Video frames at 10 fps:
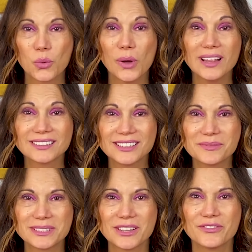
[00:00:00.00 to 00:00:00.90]

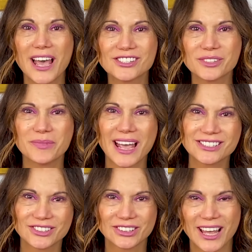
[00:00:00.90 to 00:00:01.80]
Welcome to the Fashion
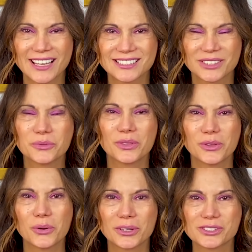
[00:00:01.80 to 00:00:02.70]
Masterclass with
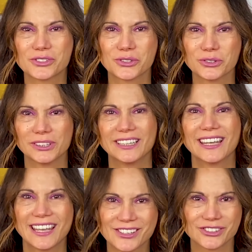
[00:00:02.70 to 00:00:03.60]
yours
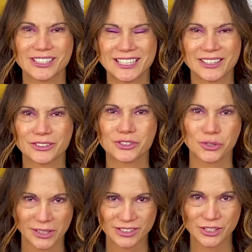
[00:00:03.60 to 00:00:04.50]
truly, Angela Taylor
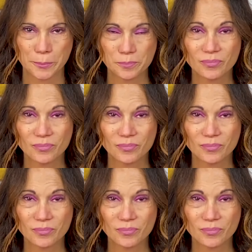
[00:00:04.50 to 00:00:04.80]
George.